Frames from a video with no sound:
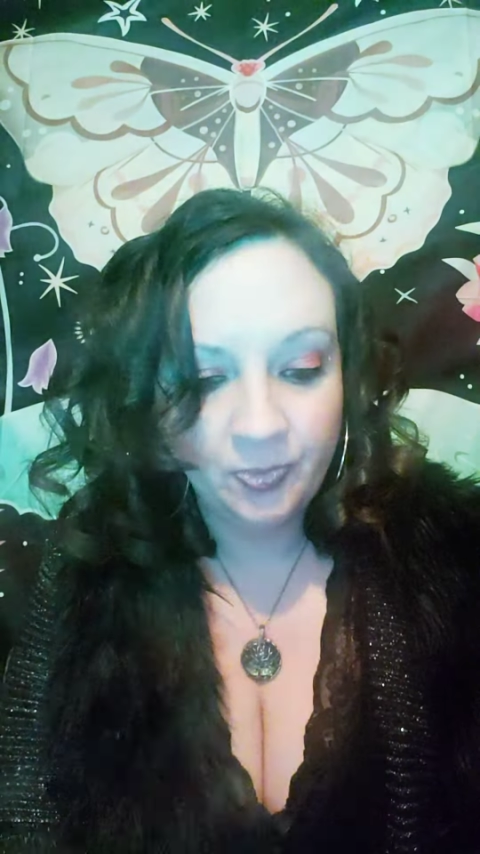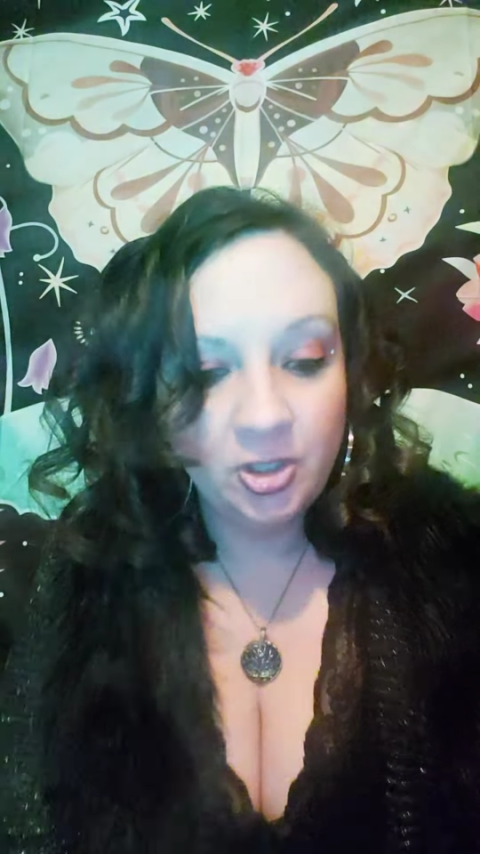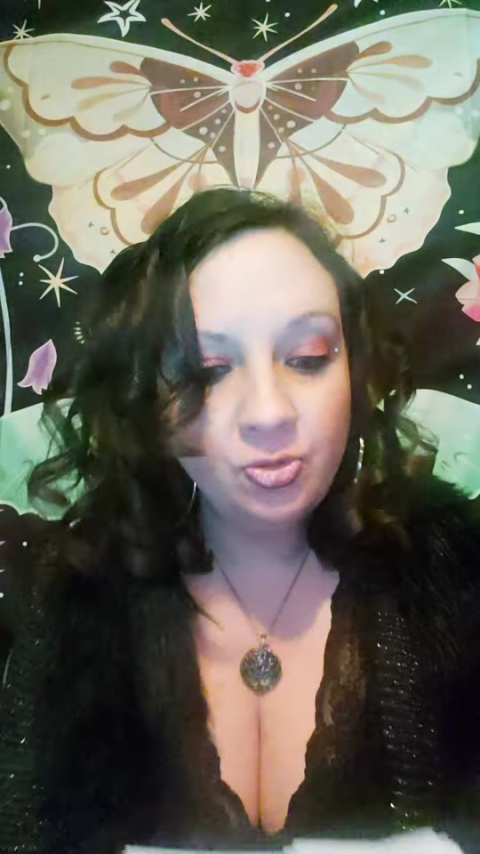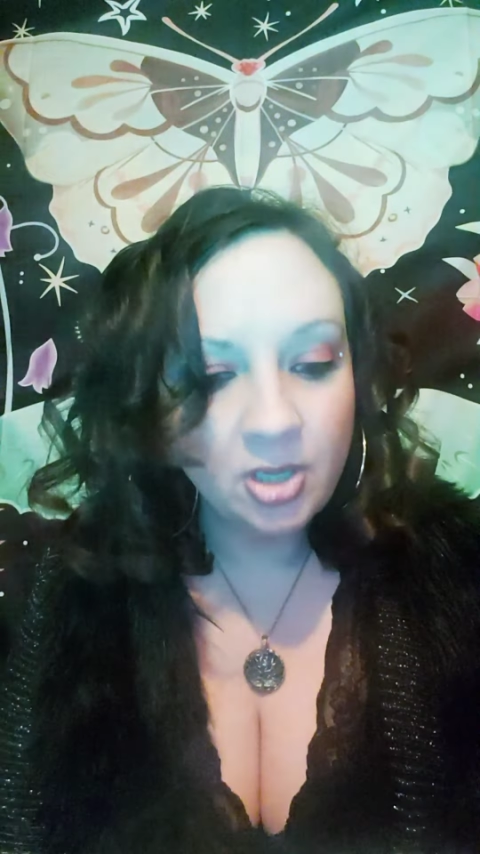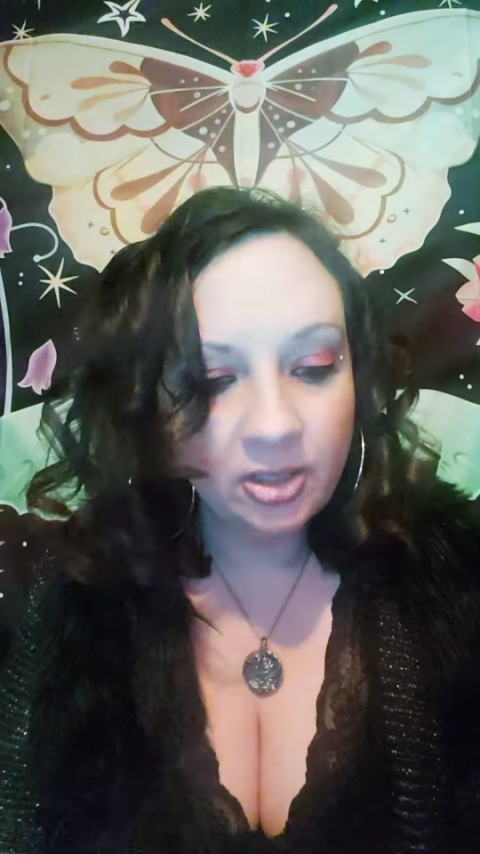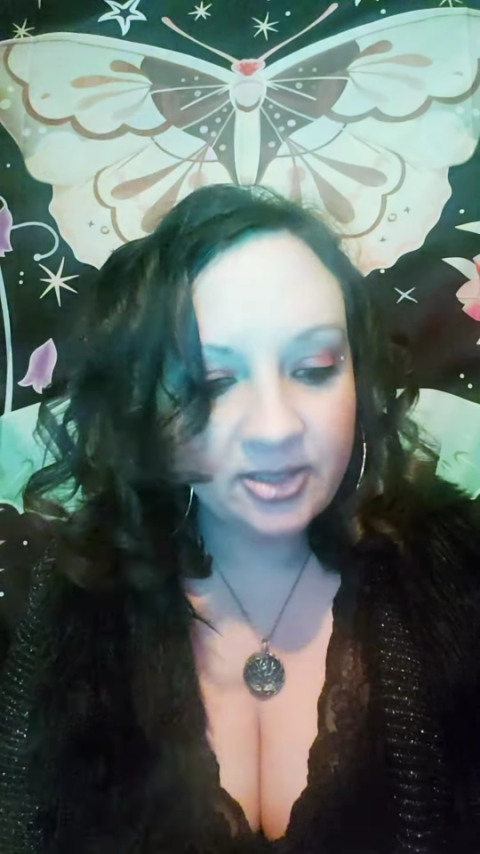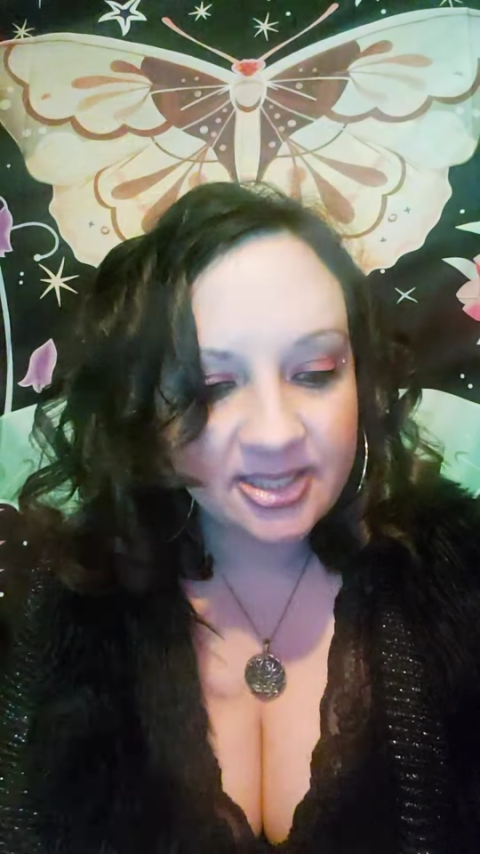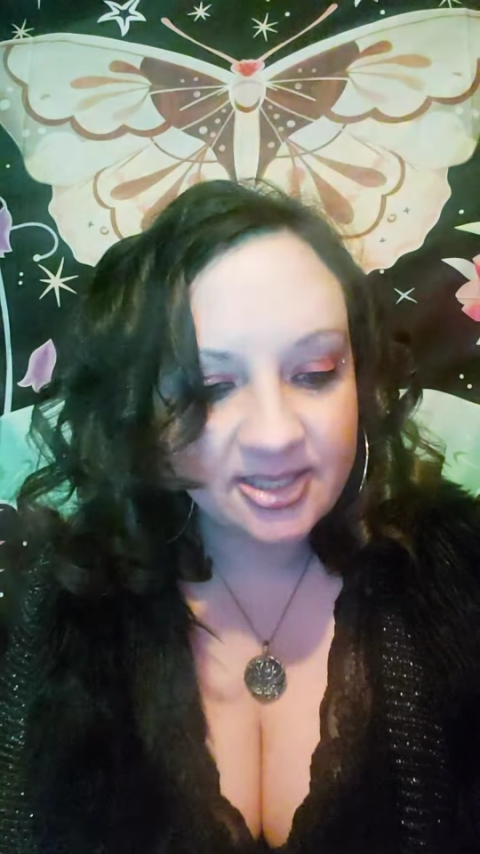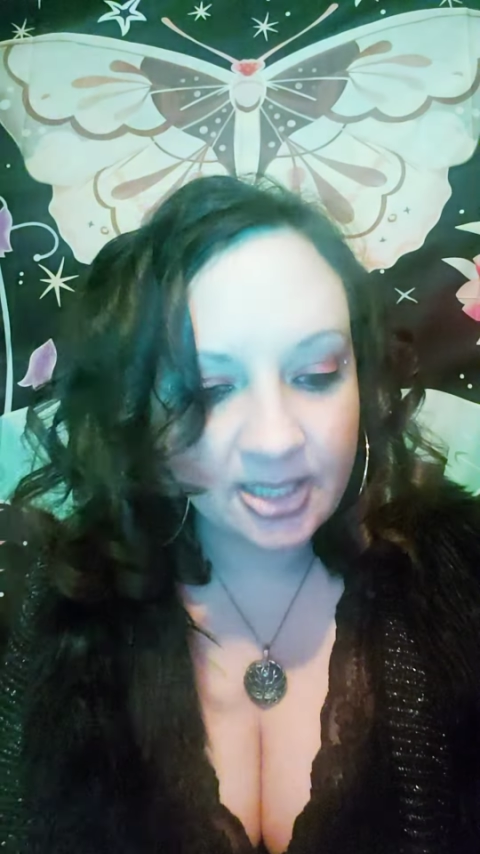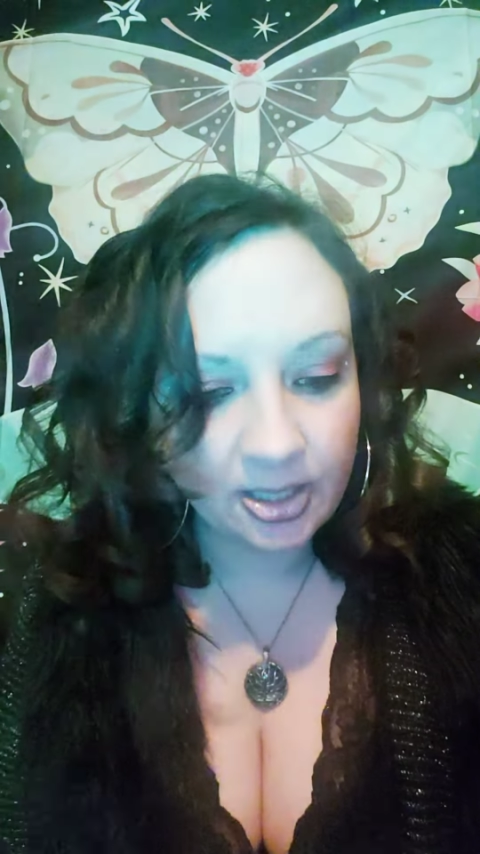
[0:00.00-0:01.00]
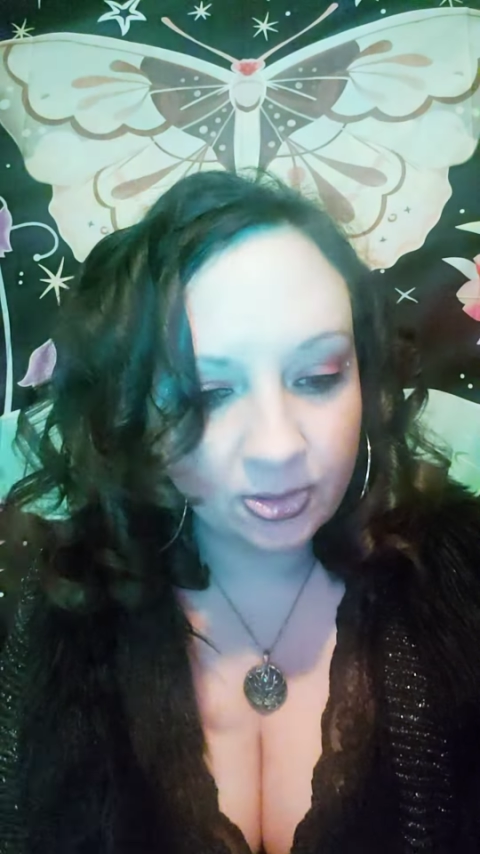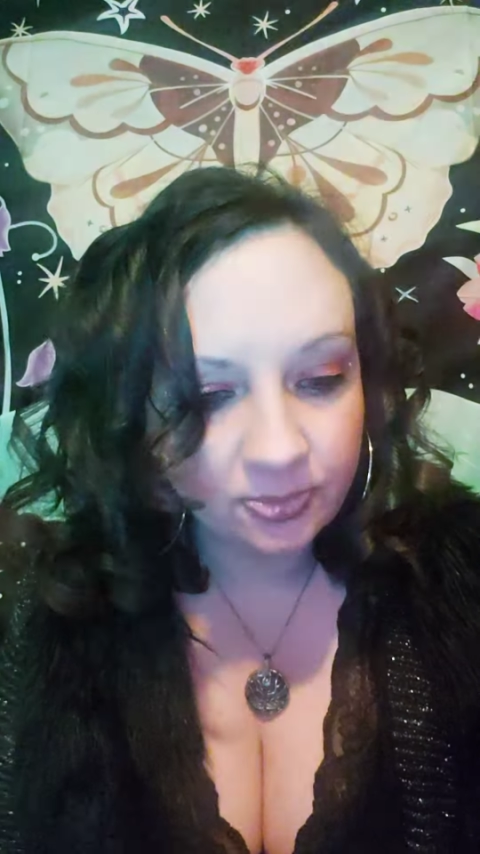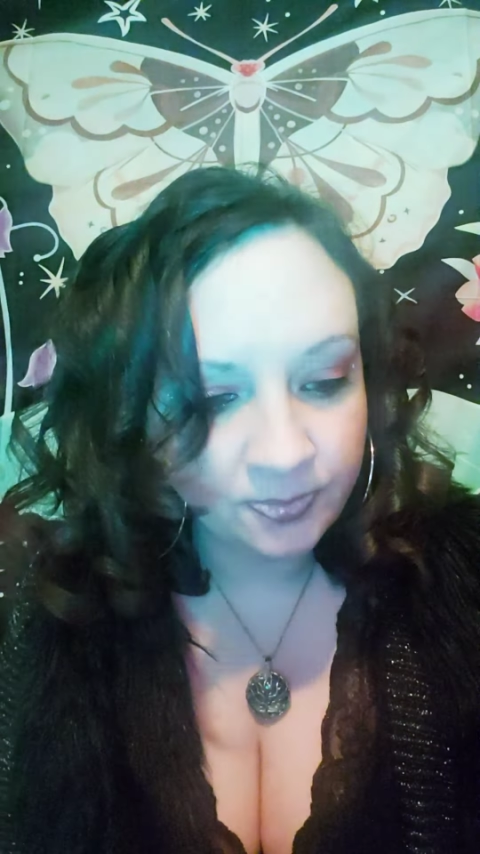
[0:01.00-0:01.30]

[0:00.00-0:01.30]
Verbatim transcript: You know this though.